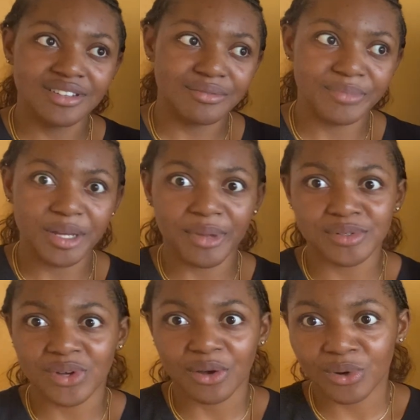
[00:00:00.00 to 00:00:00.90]
being mapped
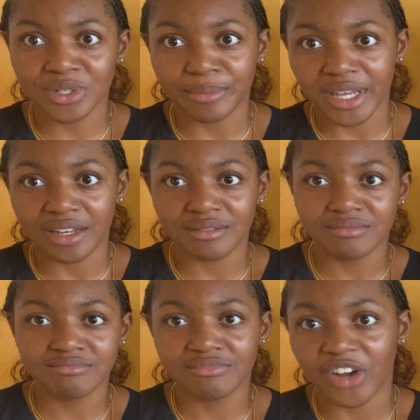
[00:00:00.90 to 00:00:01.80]
to a codomain
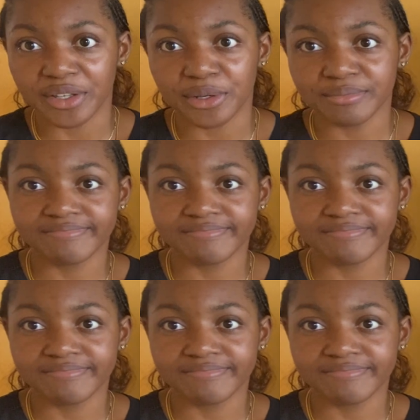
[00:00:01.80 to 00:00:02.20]
value.